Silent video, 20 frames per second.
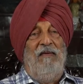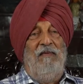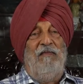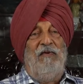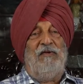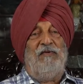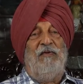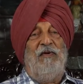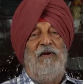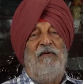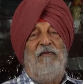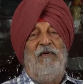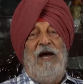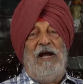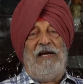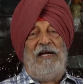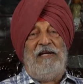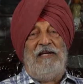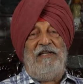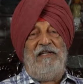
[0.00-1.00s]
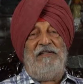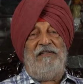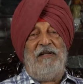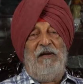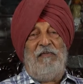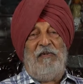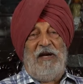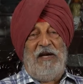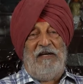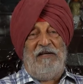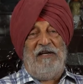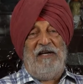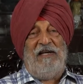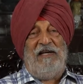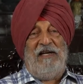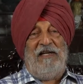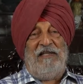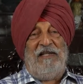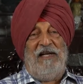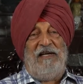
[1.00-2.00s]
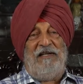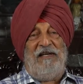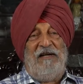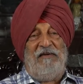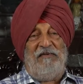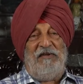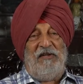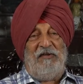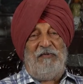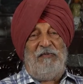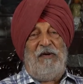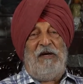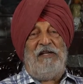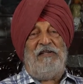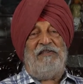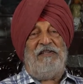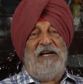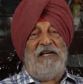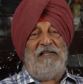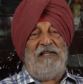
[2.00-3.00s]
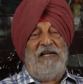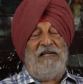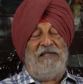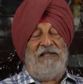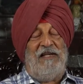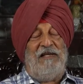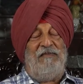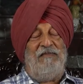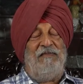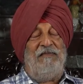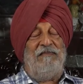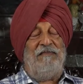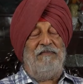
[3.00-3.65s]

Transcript: which were widely separated at that time, dispersed at that time,